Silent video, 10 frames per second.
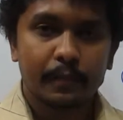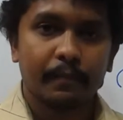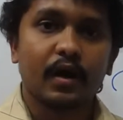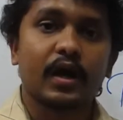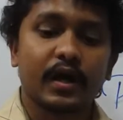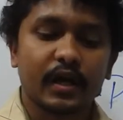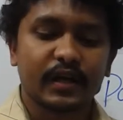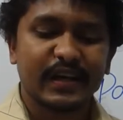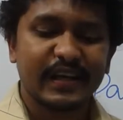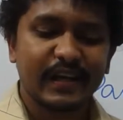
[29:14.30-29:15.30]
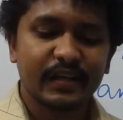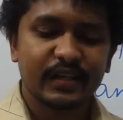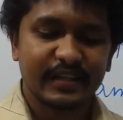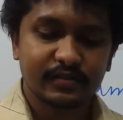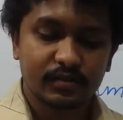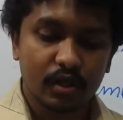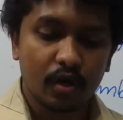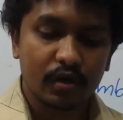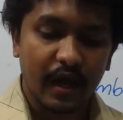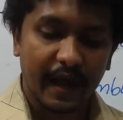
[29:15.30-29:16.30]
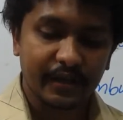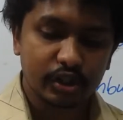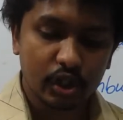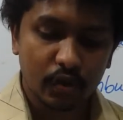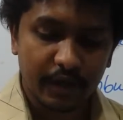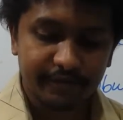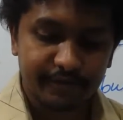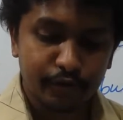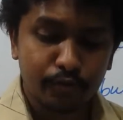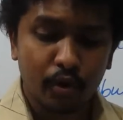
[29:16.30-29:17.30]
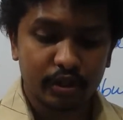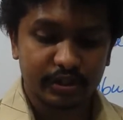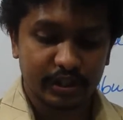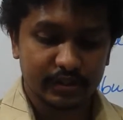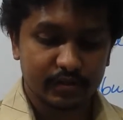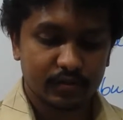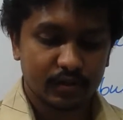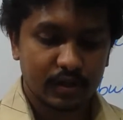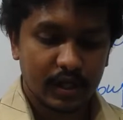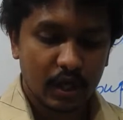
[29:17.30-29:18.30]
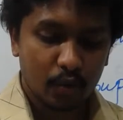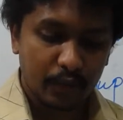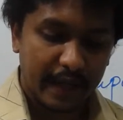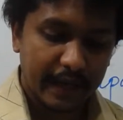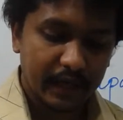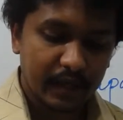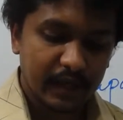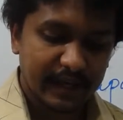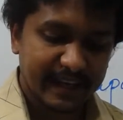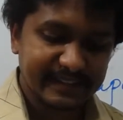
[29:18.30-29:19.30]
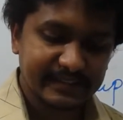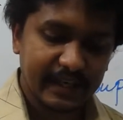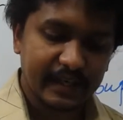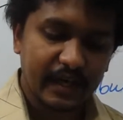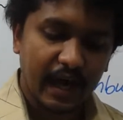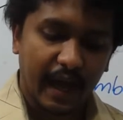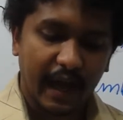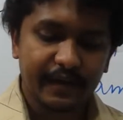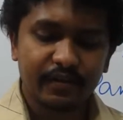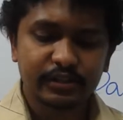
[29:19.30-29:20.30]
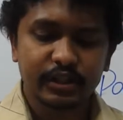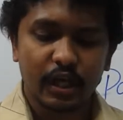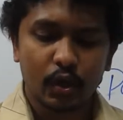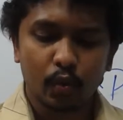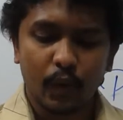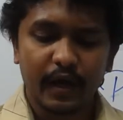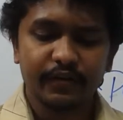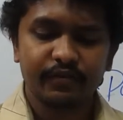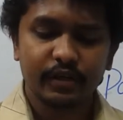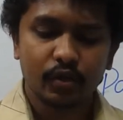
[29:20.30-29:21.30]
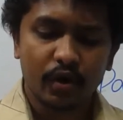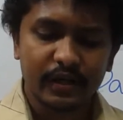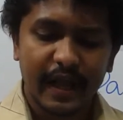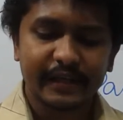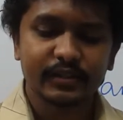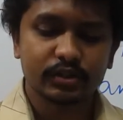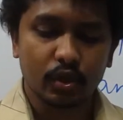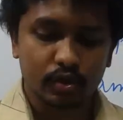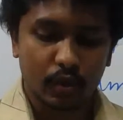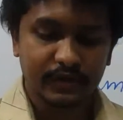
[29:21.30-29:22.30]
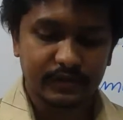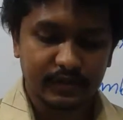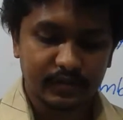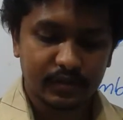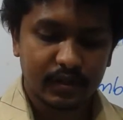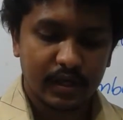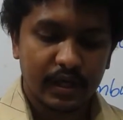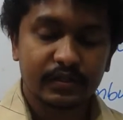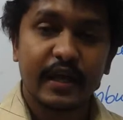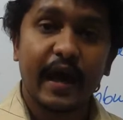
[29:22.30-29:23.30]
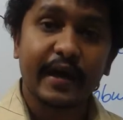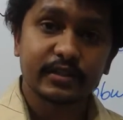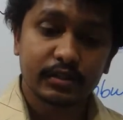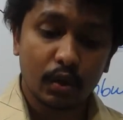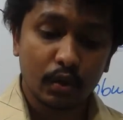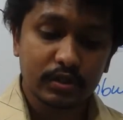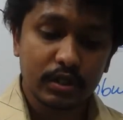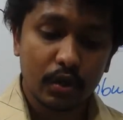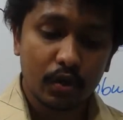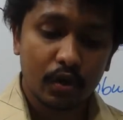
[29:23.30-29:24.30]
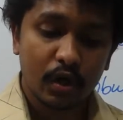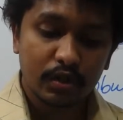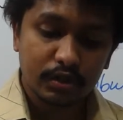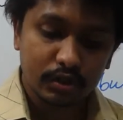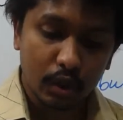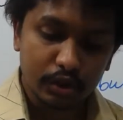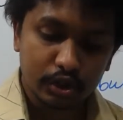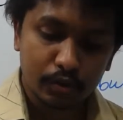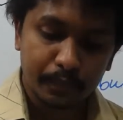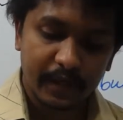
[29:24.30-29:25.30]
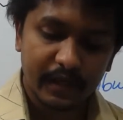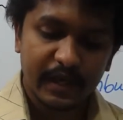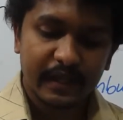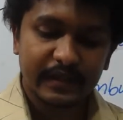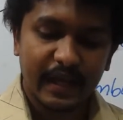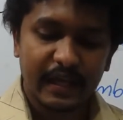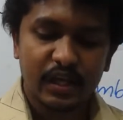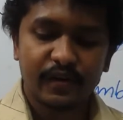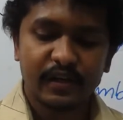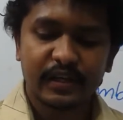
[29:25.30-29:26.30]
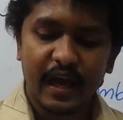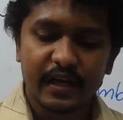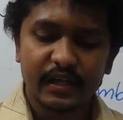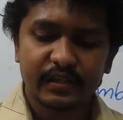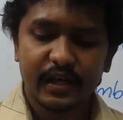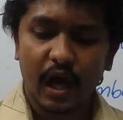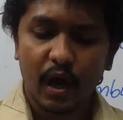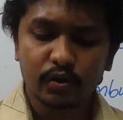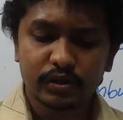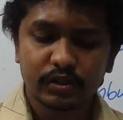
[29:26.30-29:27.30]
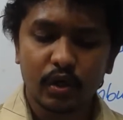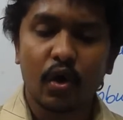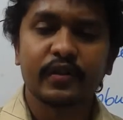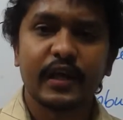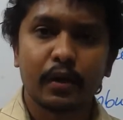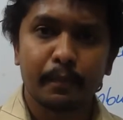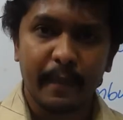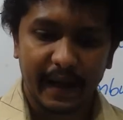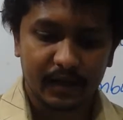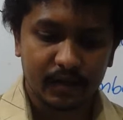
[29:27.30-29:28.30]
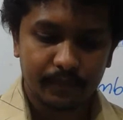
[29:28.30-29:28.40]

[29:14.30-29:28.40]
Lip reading: Makara cleared his throat and showed a few more teeth. Well, he said, I will tell you why we don't like the tortoises. They are so slow, so stupid, they even carry their houses on their back.